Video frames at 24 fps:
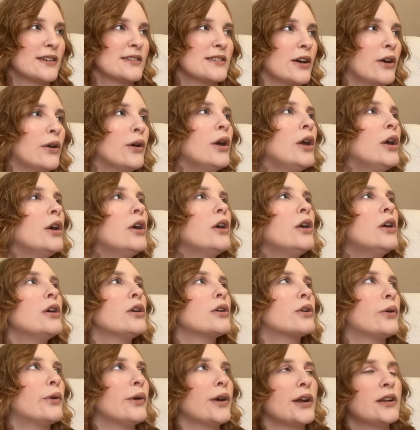So
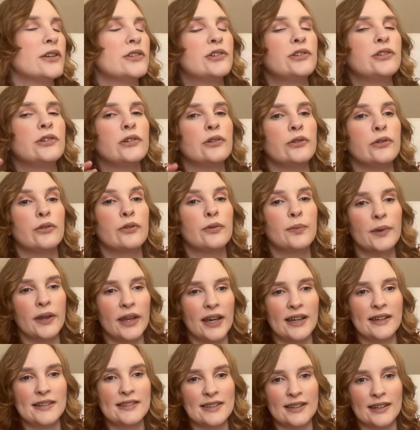going into a new
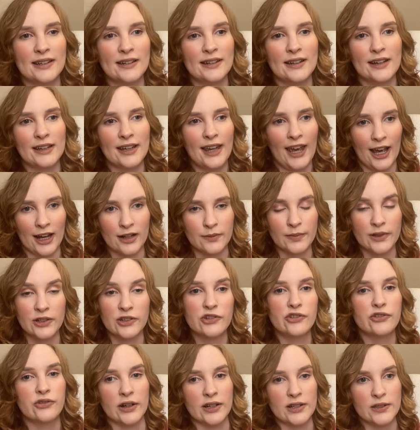place can be
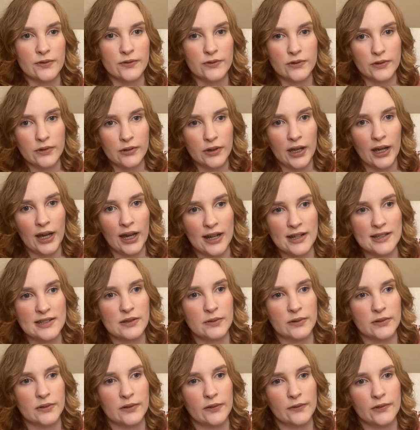stressful as
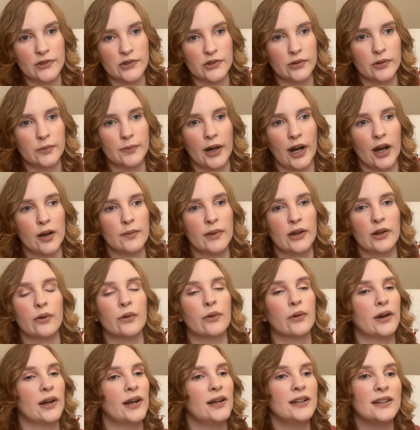someone with a visual impairment
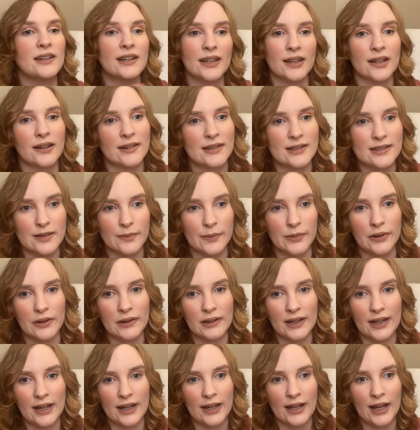or any other
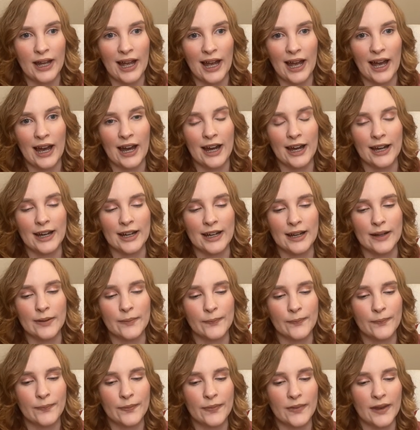disability.
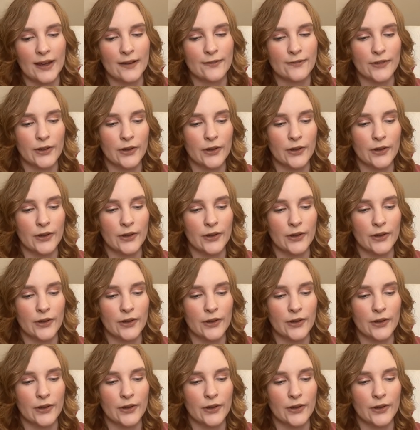If